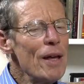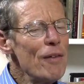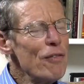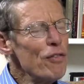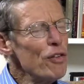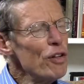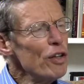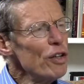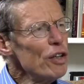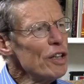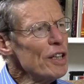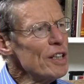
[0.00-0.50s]

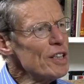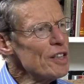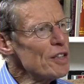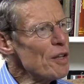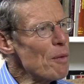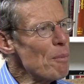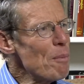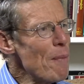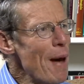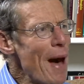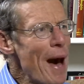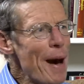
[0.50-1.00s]
If you look at
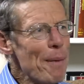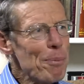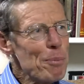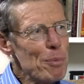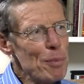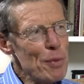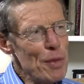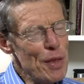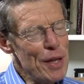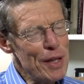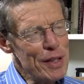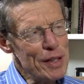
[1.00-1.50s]
the
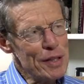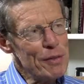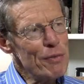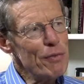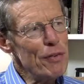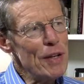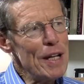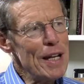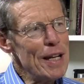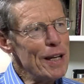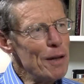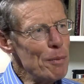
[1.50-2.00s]
map that
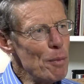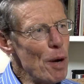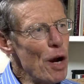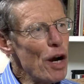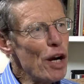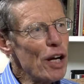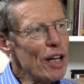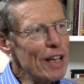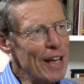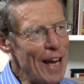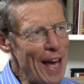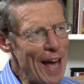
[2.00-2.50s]
Feeding
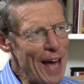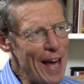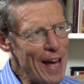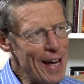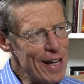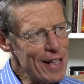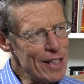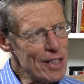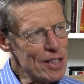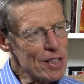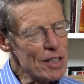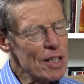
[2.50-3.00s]
America
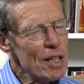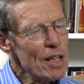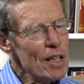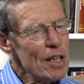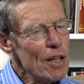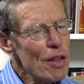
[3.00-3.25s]
has,